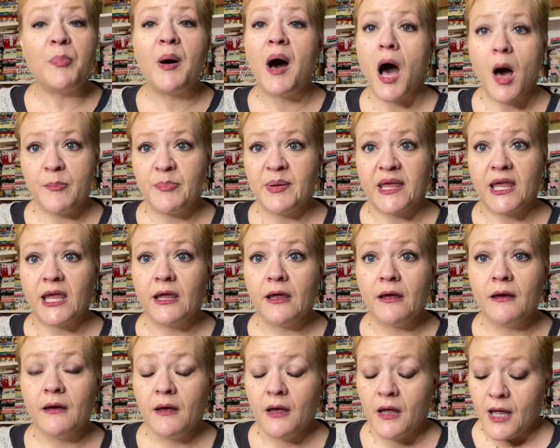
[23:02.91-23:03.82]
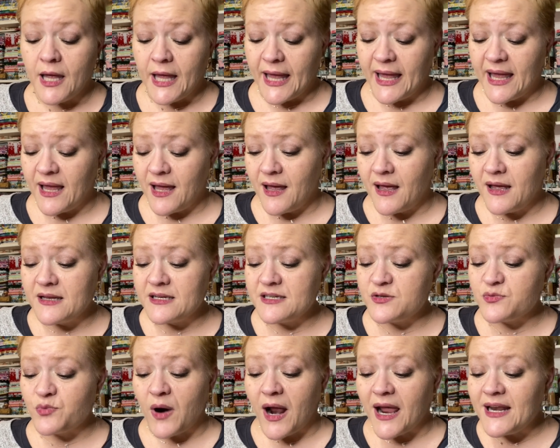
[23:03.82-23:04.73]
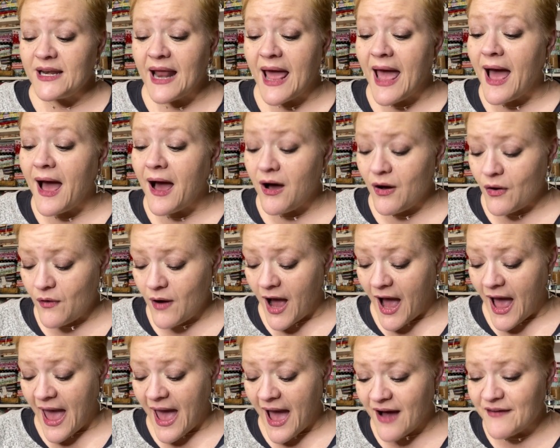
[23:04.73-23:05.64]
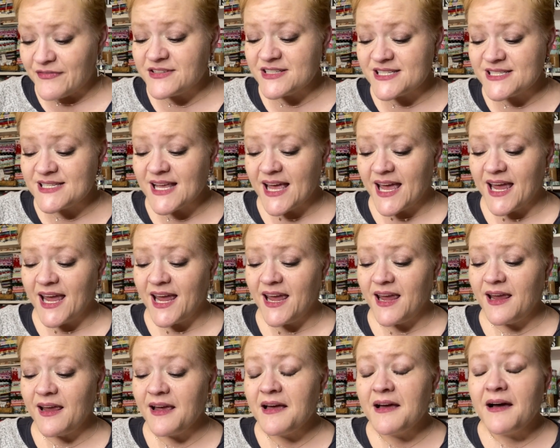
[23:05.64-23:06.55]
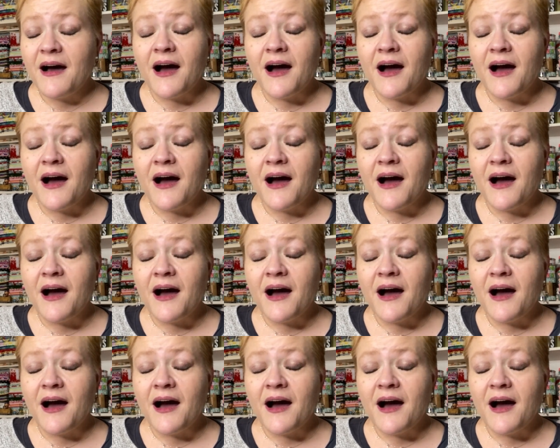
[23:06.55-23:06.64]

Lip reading: puppy. And right now, I have to say,